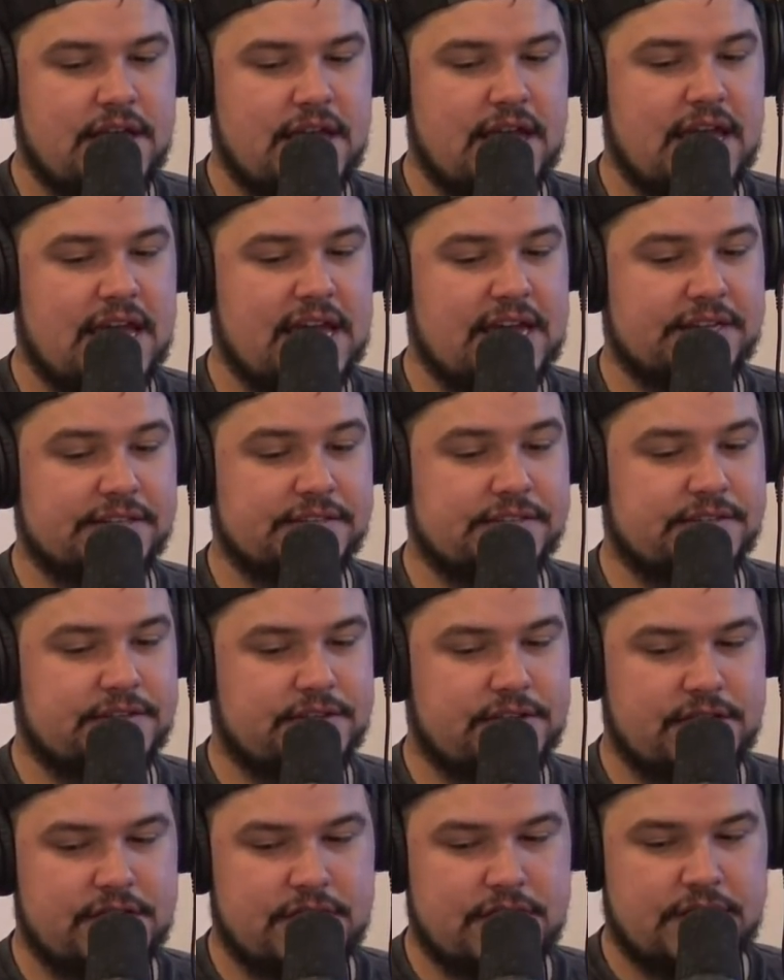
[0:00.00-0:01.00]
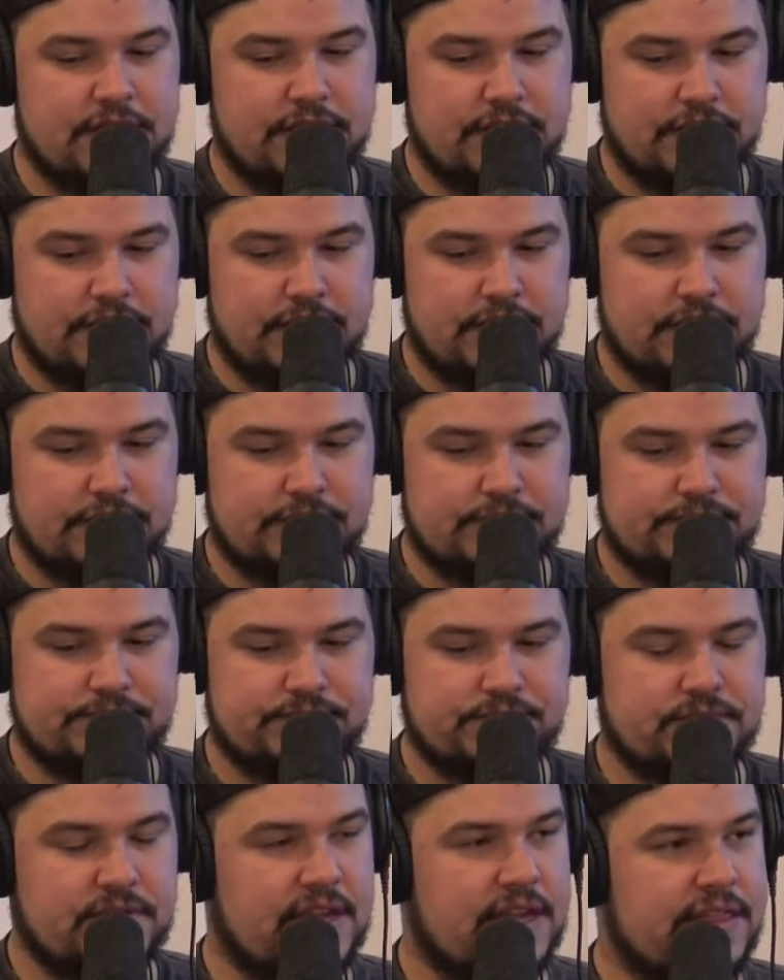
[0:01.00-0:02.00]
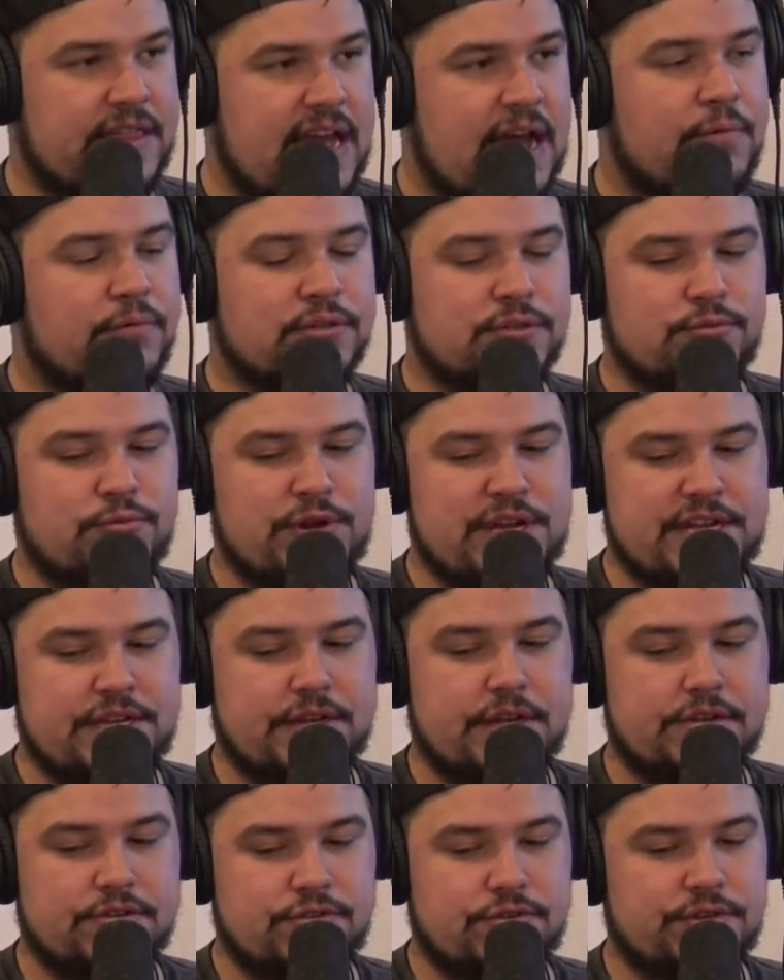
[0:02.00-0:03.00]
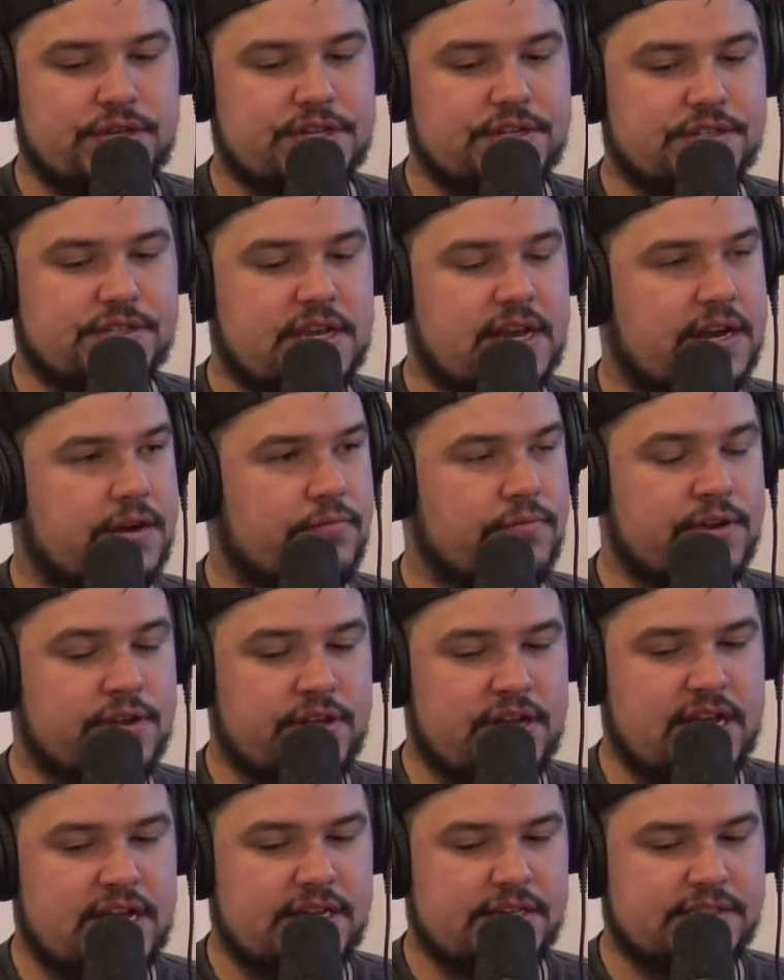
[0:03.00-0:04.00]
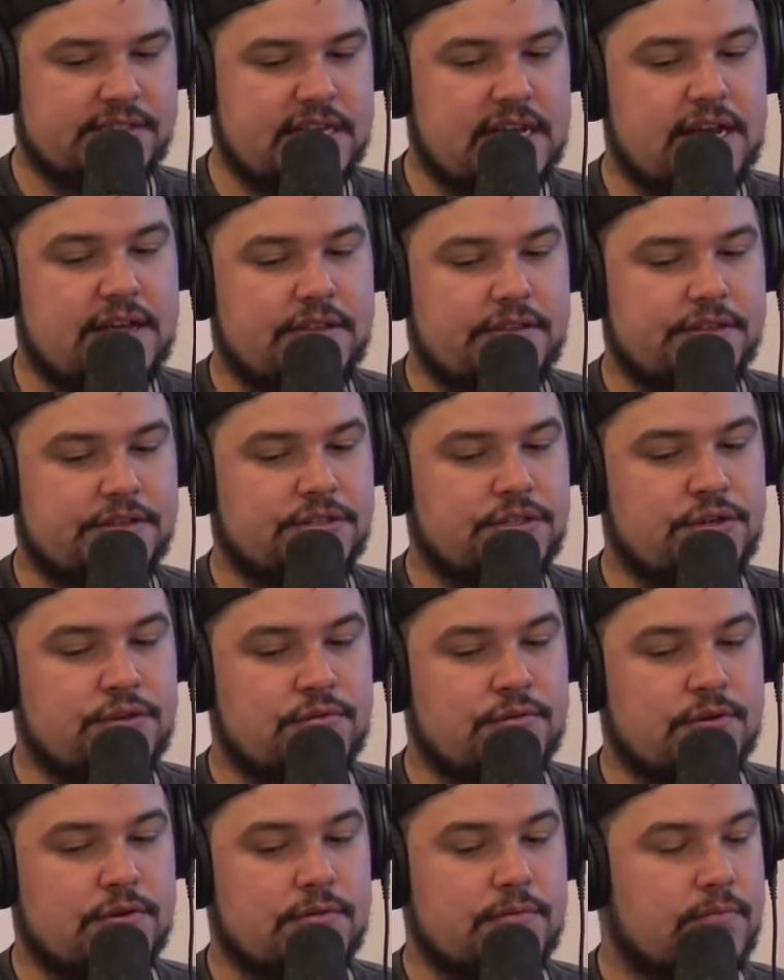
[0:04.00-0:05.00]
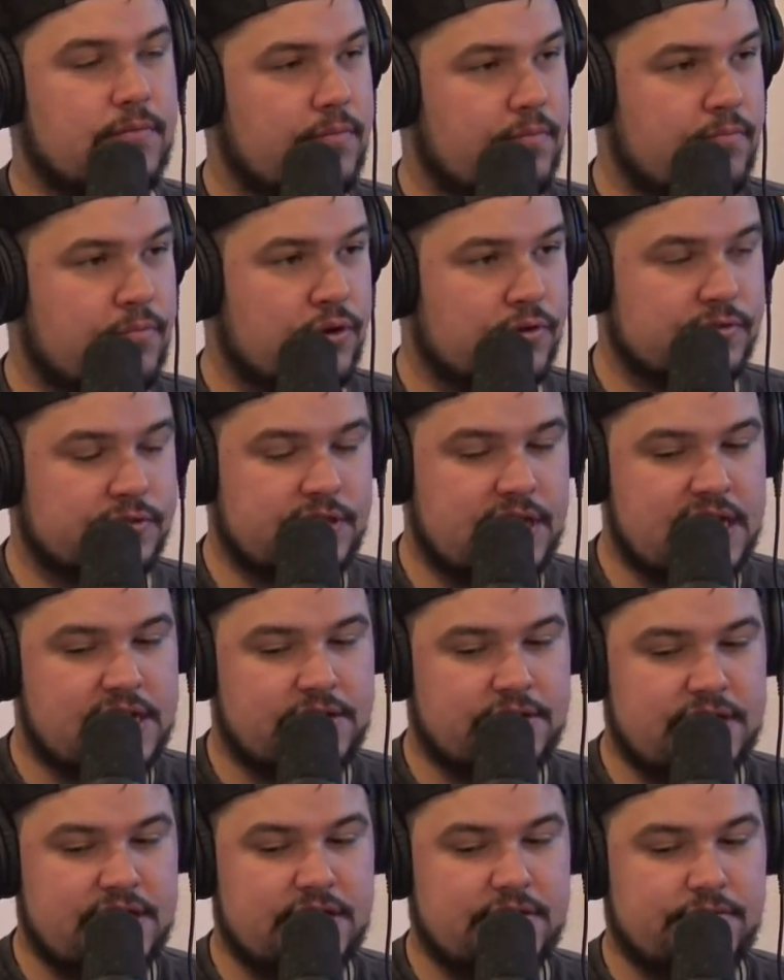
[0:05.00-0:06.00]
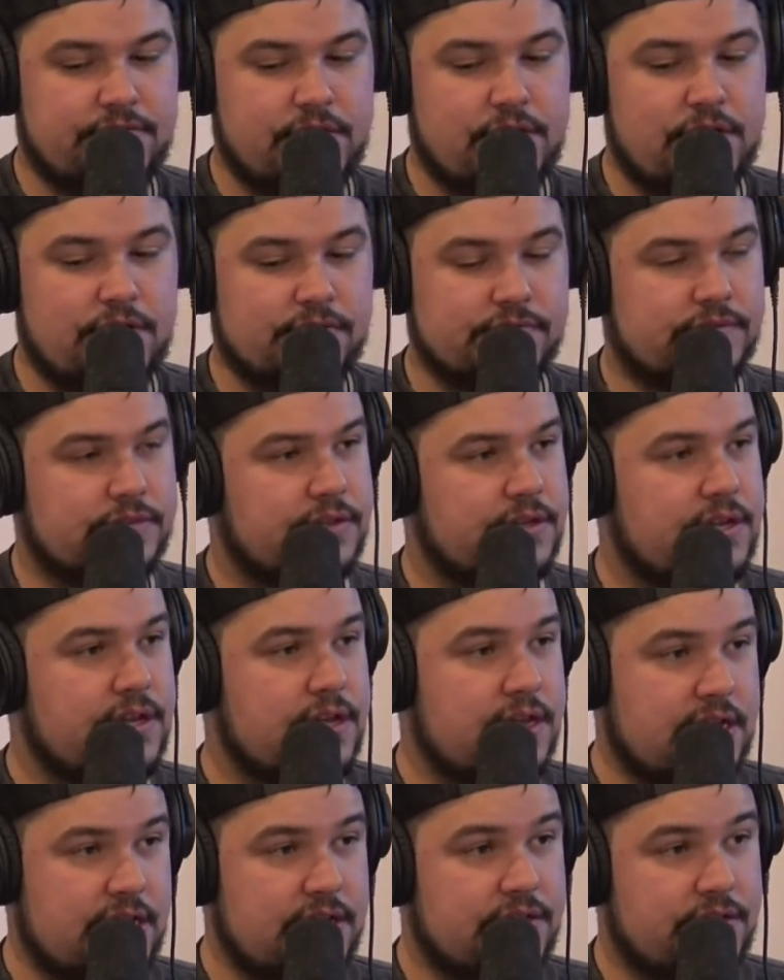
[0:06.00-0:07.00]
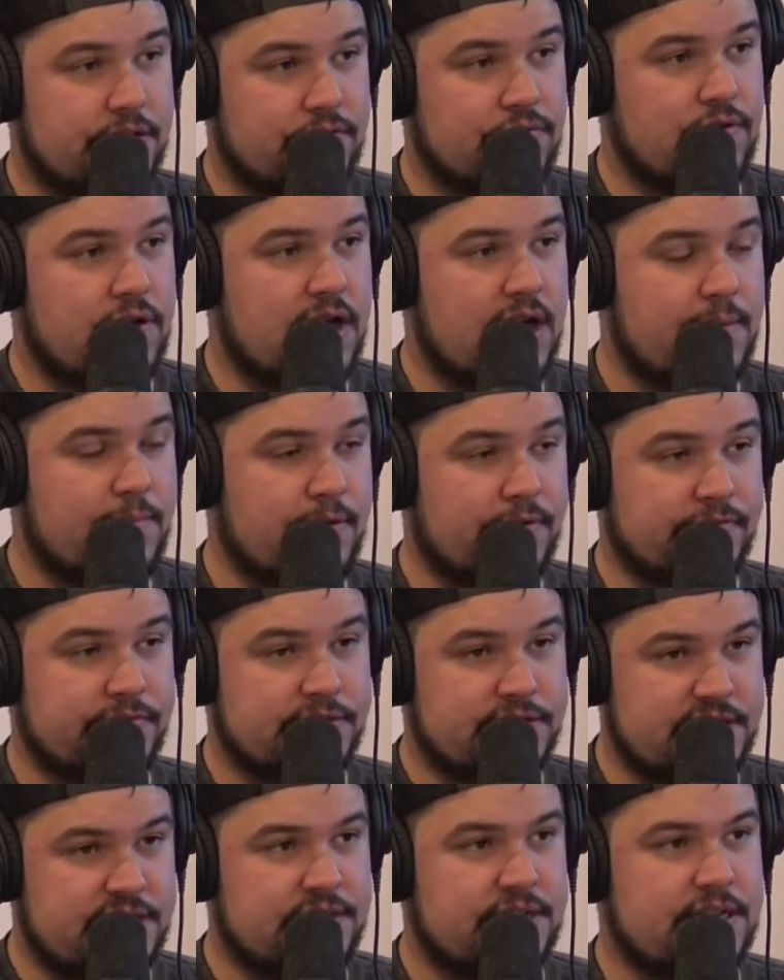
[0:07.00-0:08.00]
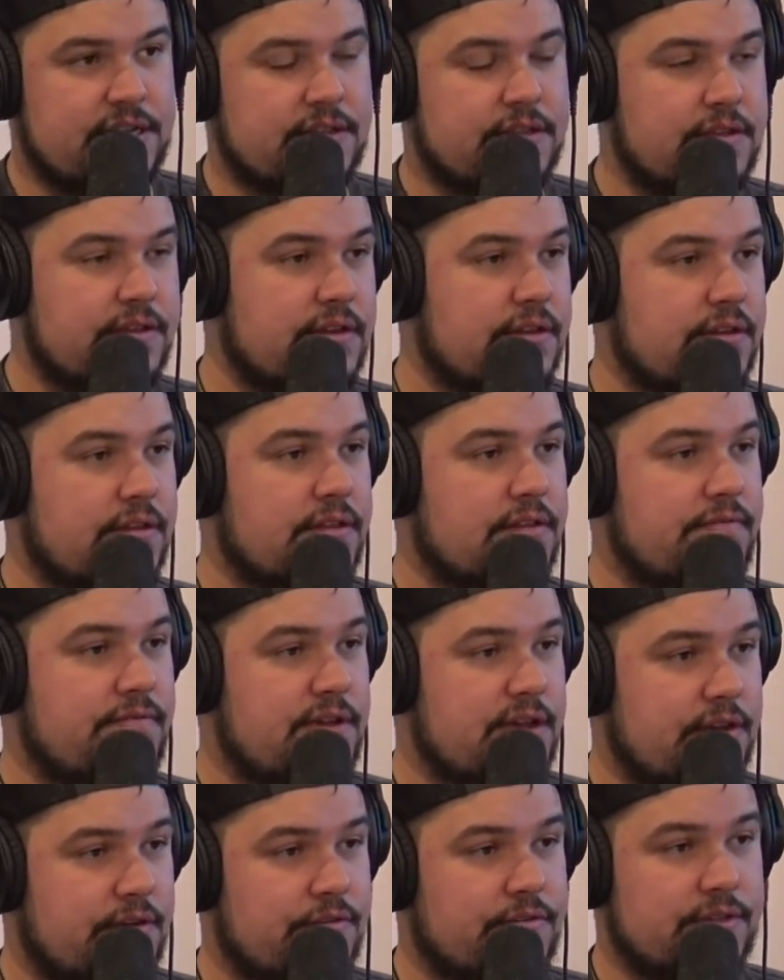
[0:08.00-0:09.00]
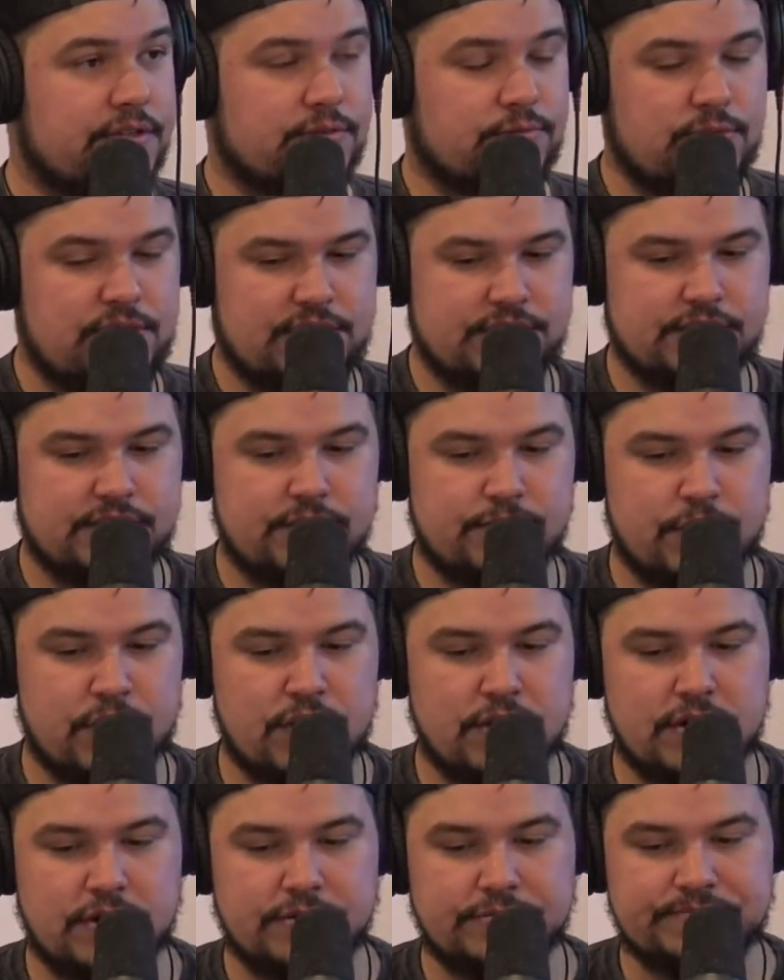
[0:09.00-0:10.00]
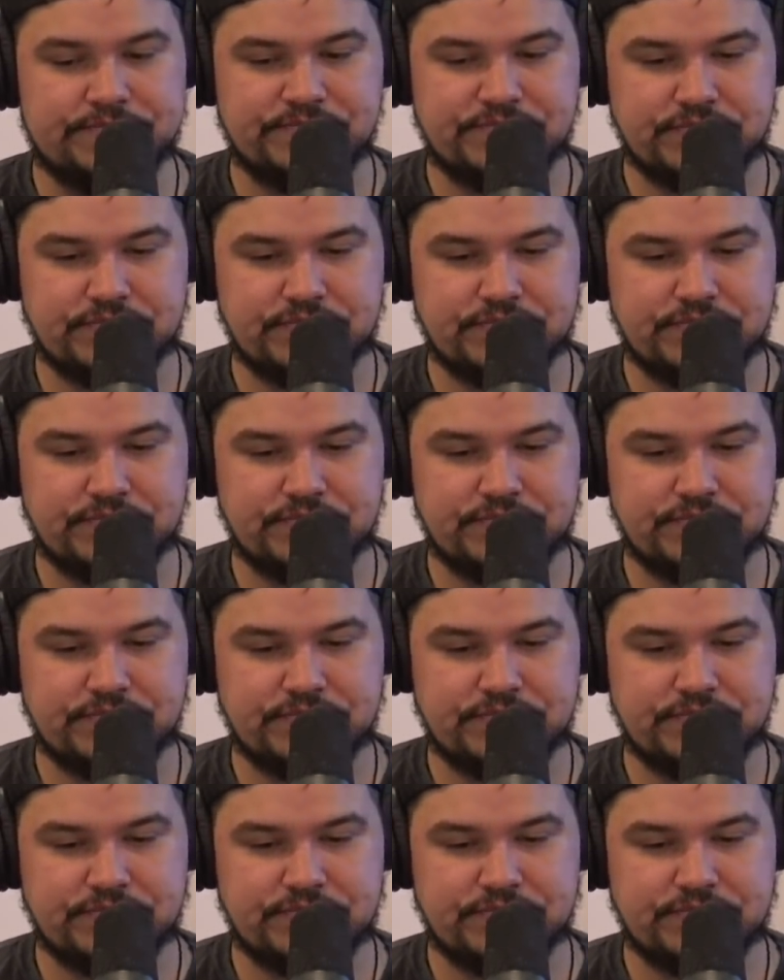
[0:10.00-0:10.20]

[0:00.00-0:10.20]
And that was when Julius kind of realized that the two were most likely involved in the crime of stealing the vehicle as well as the murder.